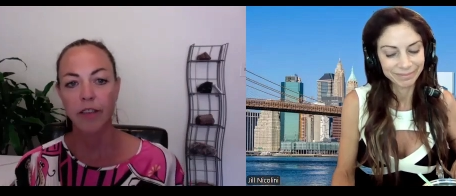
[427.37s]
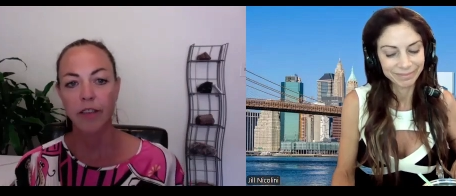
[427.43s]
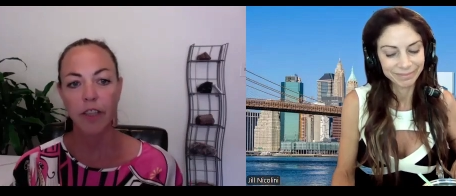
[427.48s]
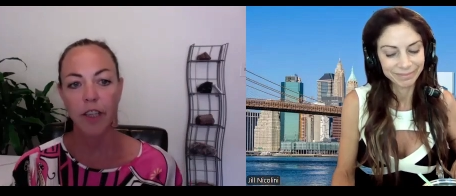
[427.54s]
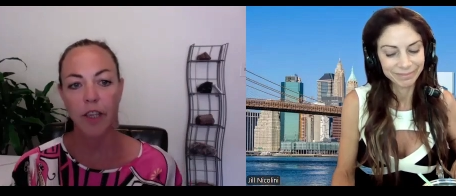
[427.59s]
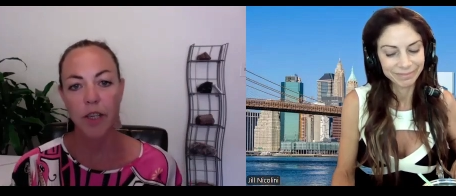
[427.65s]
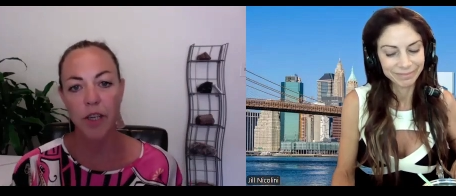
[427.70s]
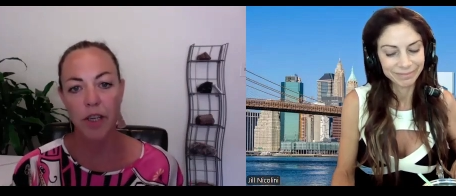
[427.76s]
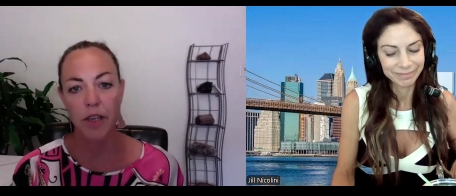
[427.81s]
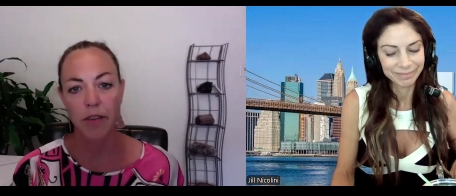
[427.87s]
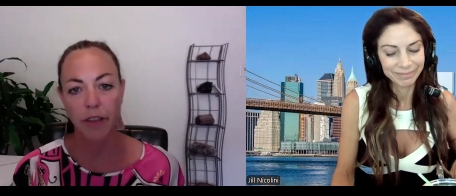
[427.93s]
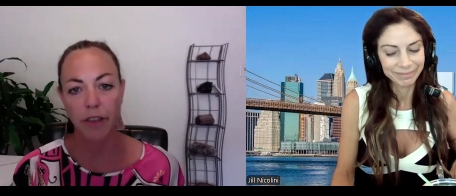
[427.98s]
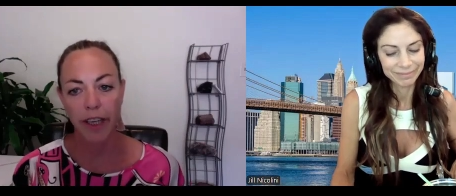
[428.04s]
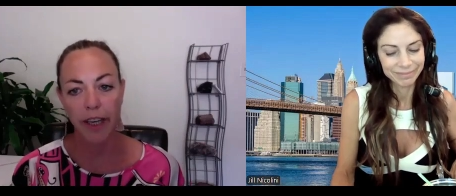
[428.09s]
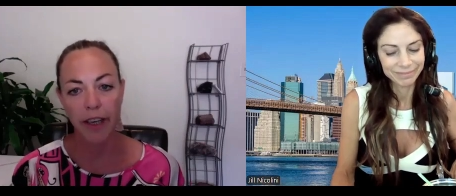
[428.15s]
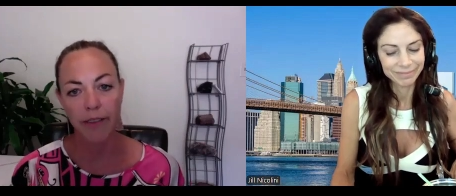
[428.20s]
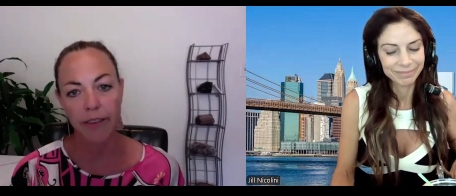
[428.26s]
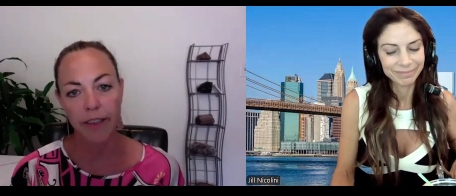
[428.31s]
Speaker 1: version of
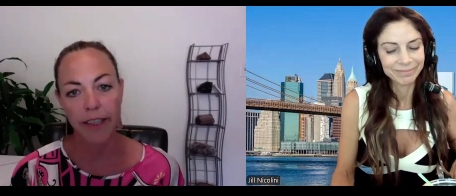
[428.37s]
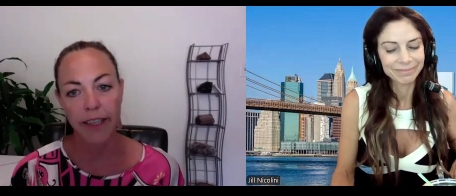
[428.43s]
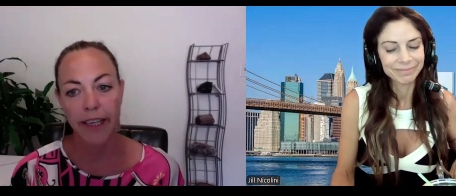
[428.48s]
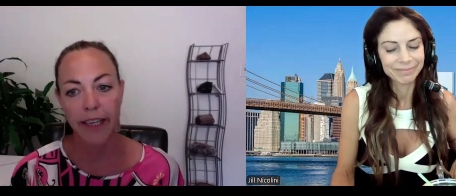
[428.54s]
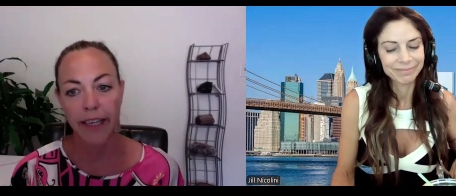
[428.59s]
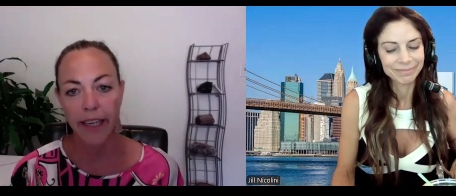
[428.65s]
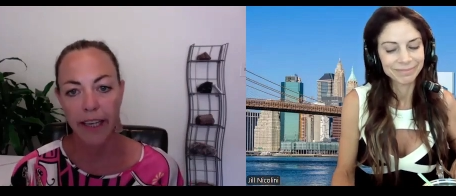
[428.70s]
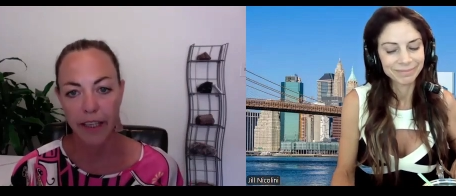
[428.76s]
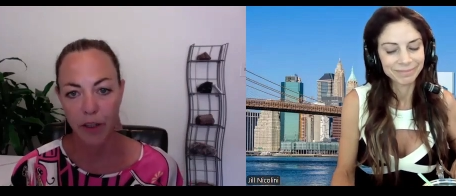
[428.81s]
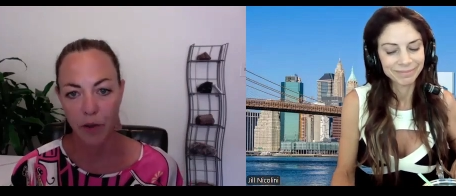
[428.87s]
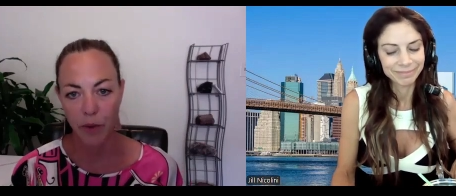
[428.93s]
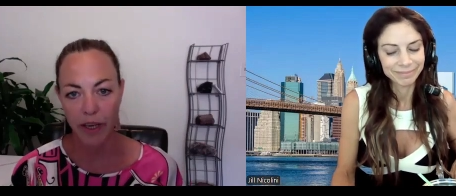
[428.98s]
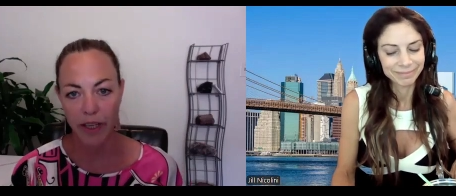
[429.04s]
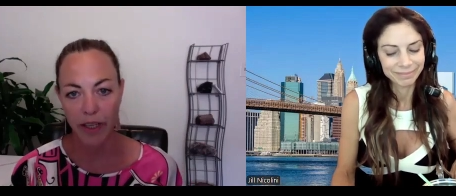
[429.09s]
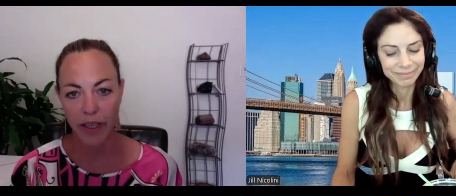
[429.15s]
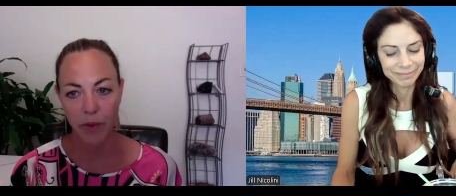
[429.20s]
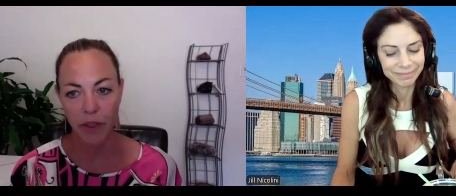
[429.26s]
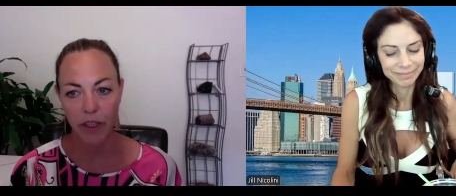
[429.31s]
recovery and the
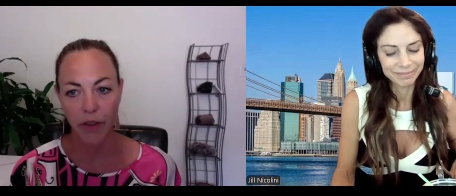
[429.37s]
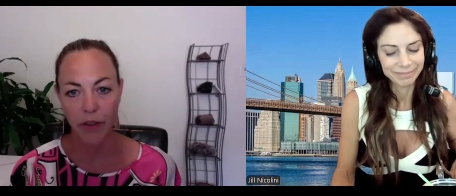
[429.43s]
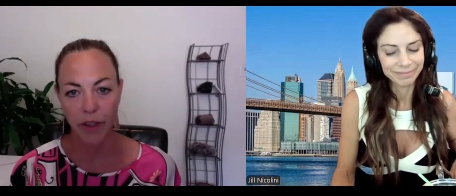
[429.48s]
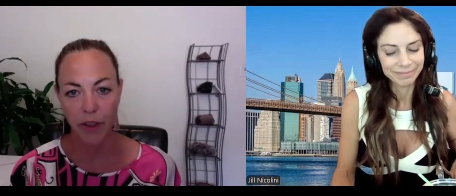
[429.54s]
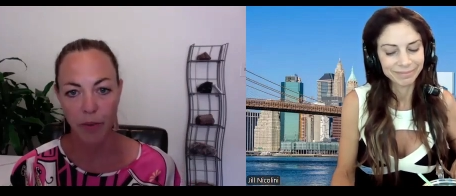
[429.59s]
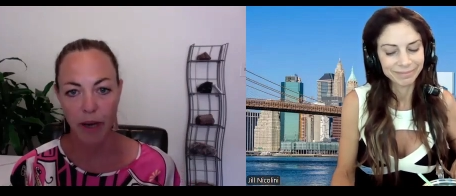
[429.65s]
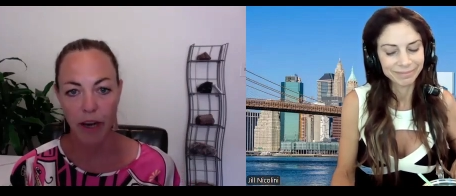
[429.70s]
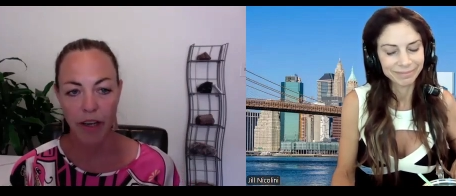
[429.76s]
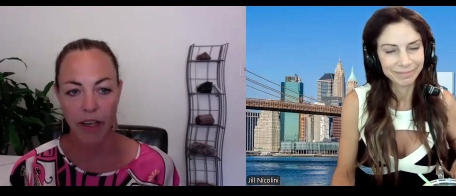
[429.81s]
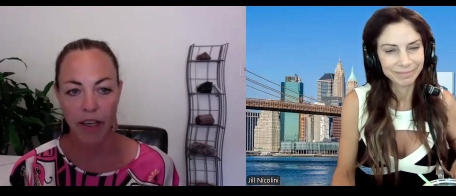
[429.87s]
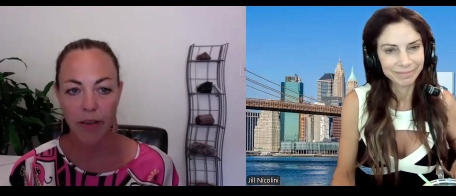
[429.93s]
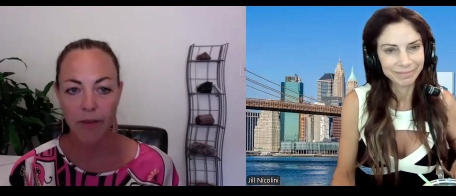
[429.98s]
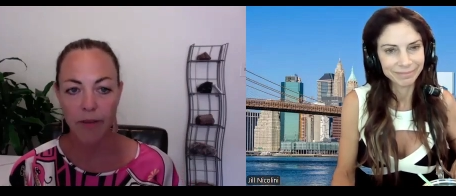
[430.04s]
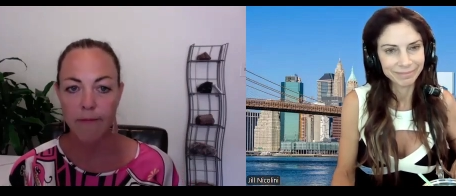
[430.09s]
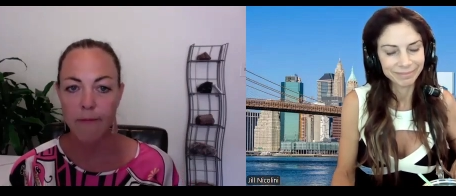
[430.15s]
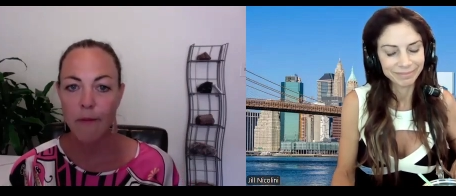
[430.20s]
way that we're going about it.